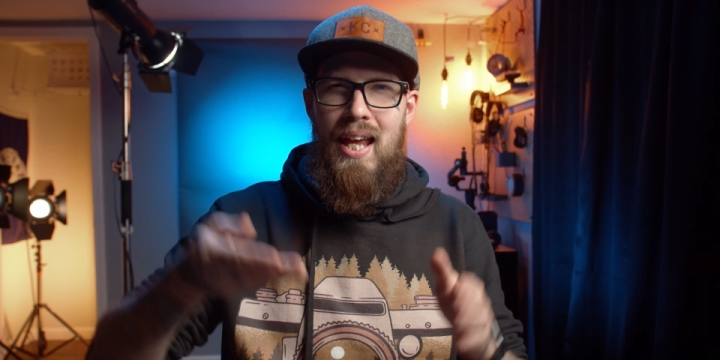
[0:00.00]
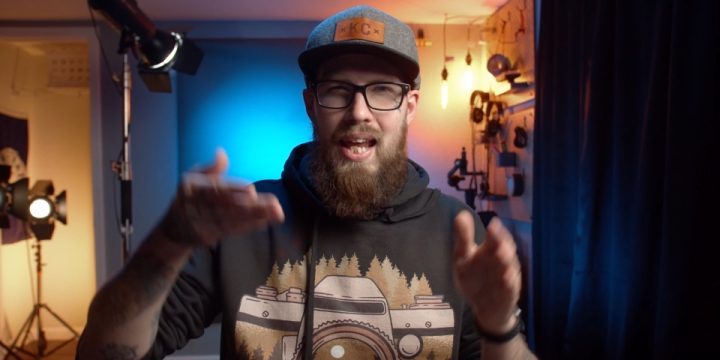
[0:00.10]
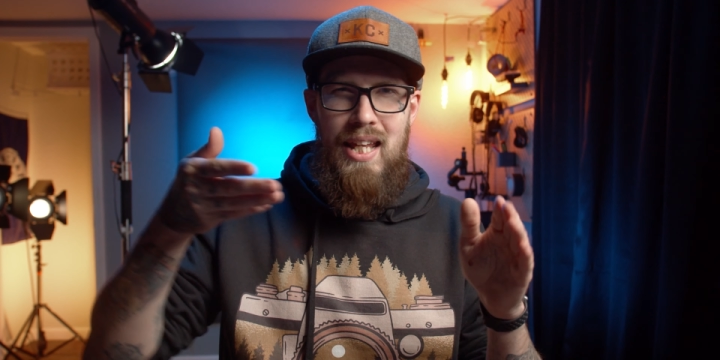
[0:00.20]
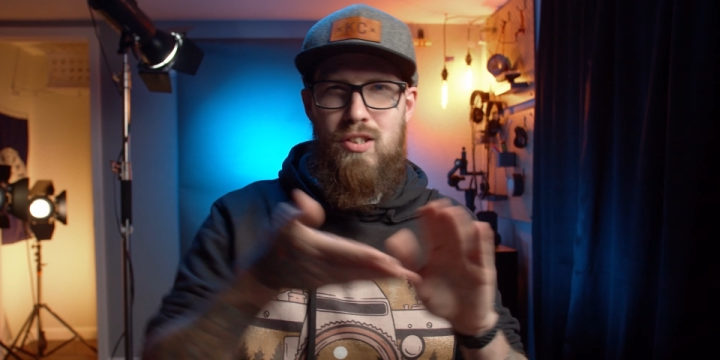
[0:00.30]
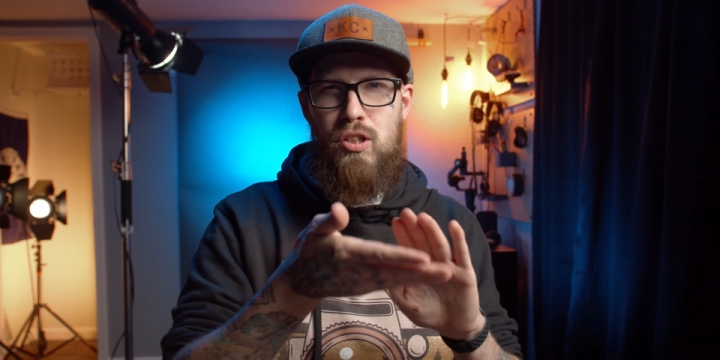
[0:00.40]

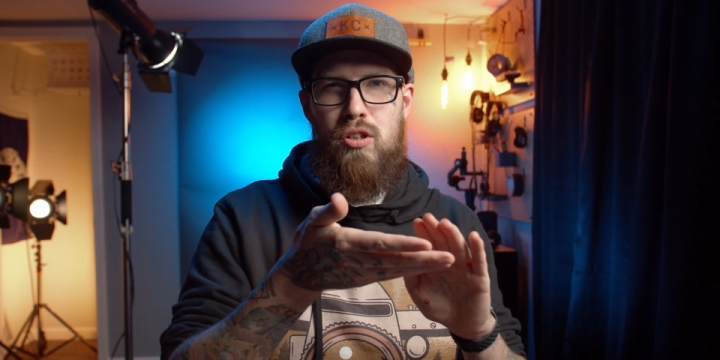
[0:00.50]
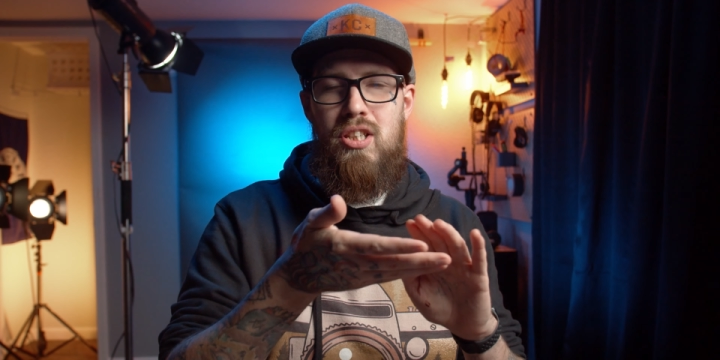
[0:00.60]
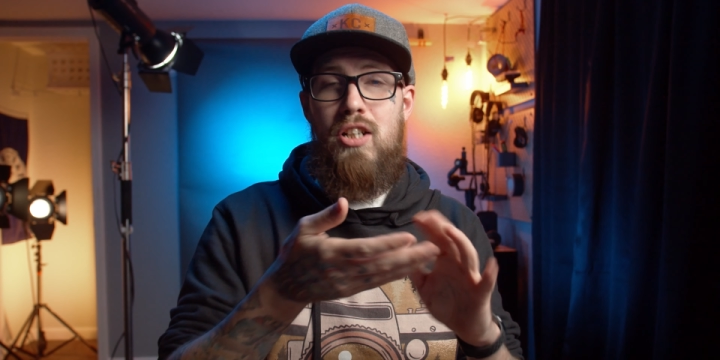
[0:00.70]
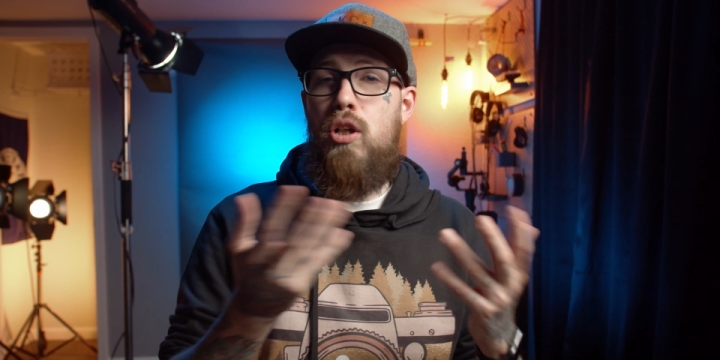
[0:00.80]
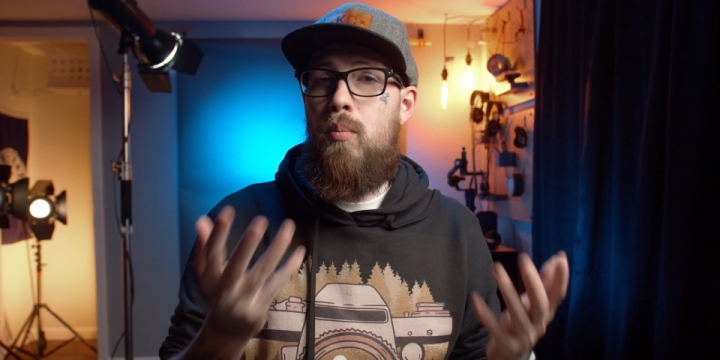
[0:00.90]
inserts
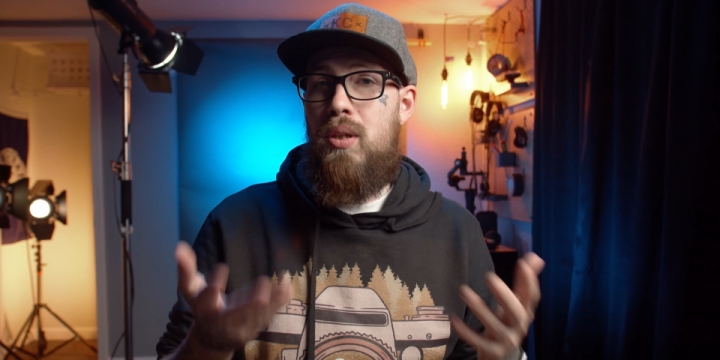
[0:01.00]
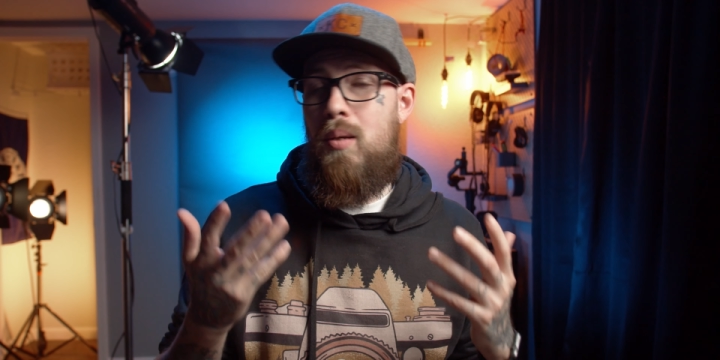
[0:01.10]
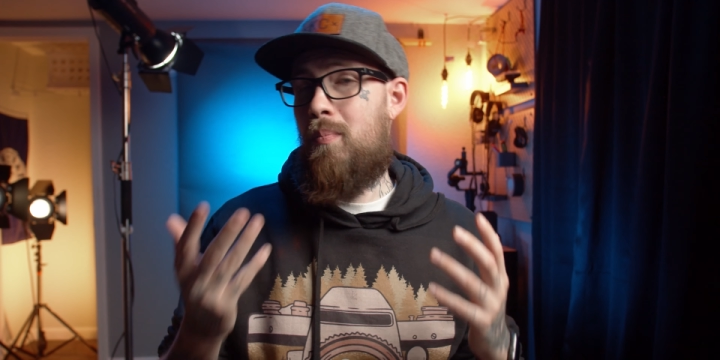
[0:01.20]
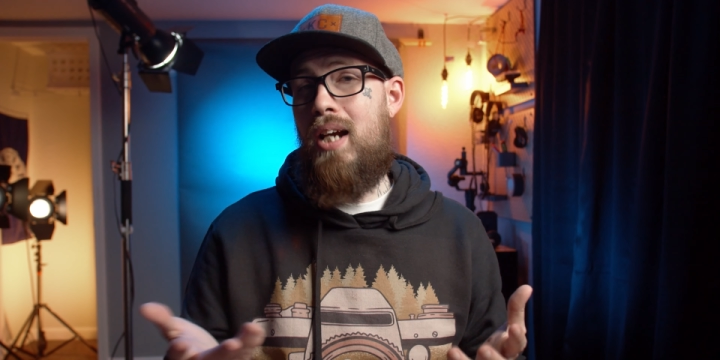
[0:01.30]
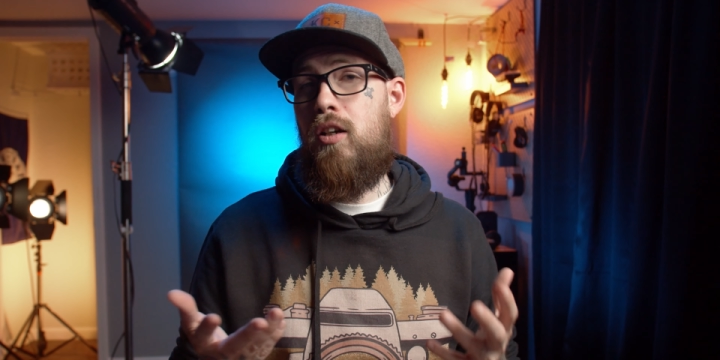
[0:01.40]
that you can put the
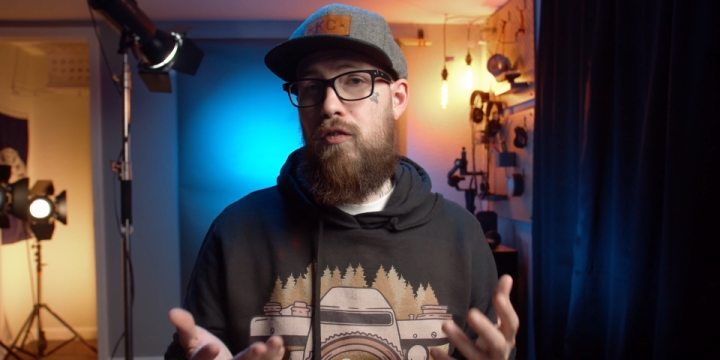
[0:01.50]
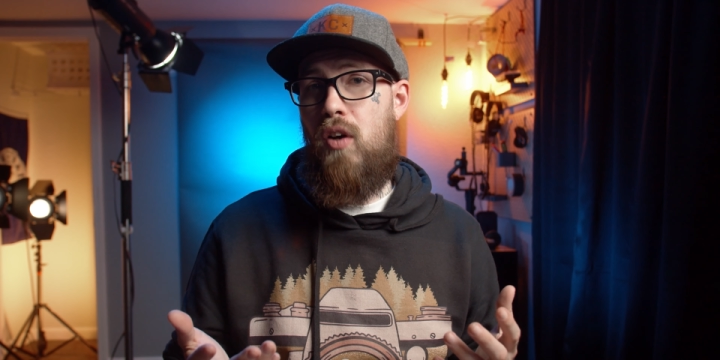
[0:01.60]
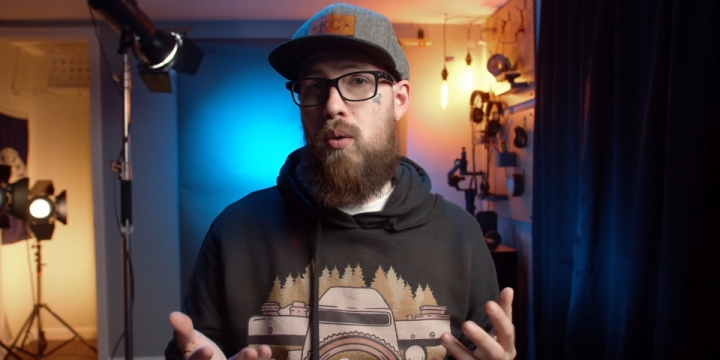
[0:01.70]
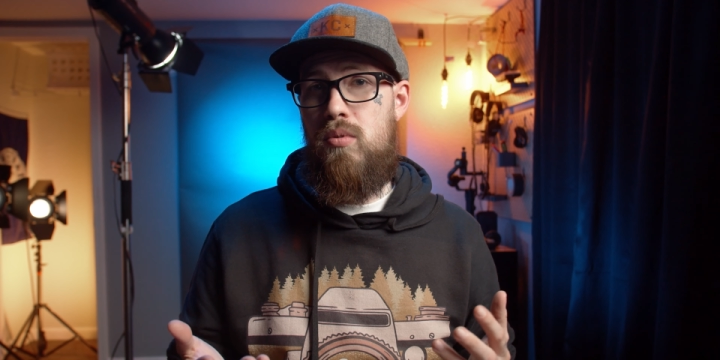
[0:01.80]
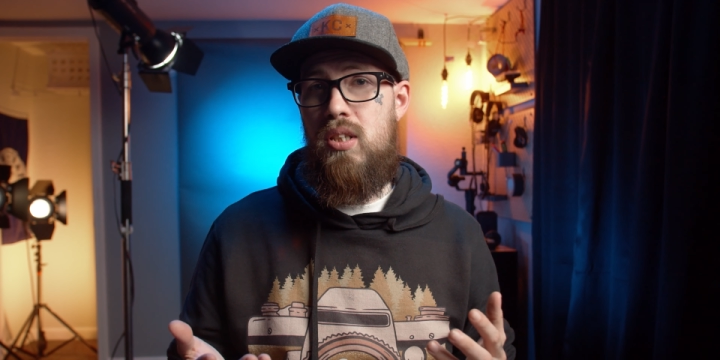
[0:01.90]

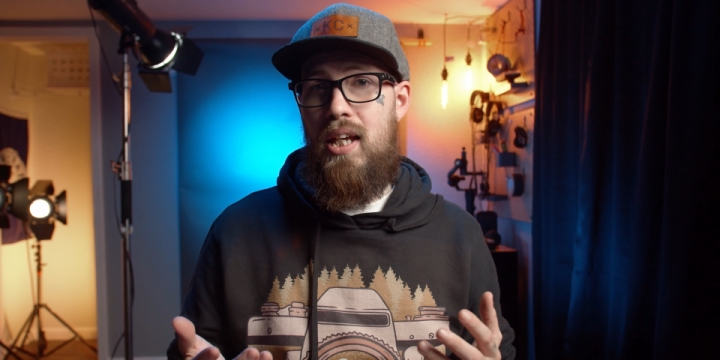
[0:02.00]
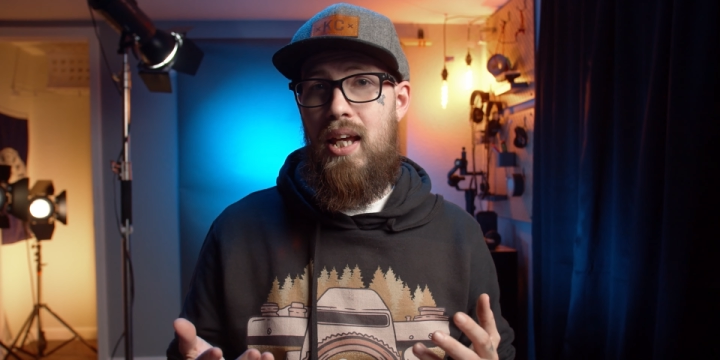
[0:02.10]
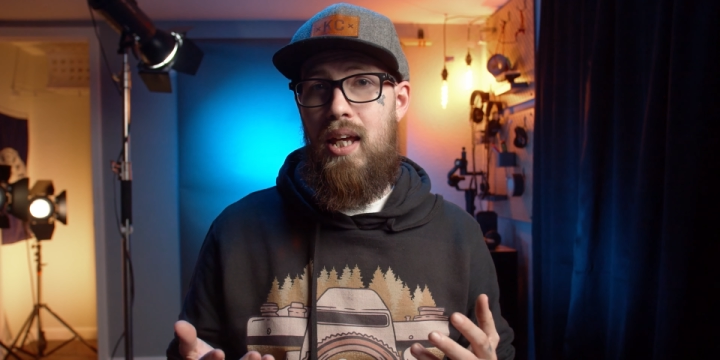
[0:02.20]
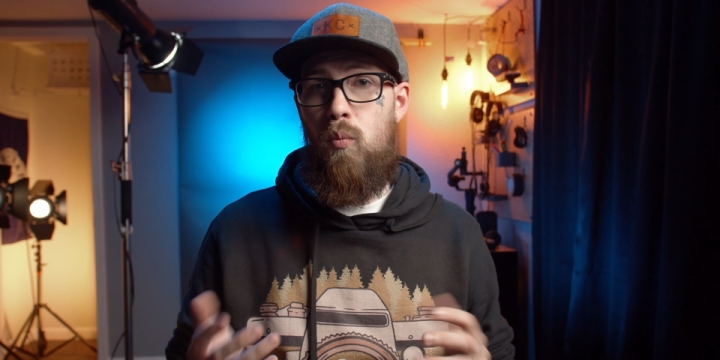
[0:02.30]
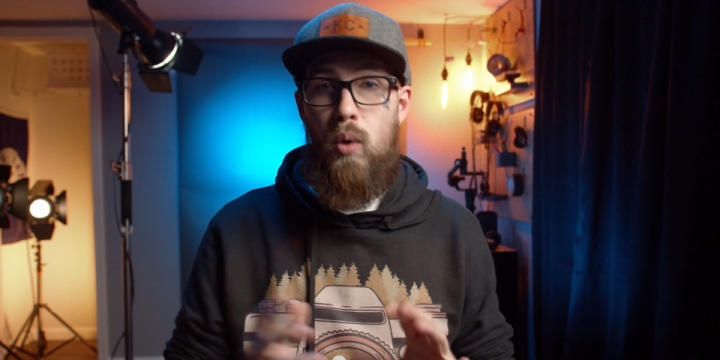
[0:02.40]
microphones in,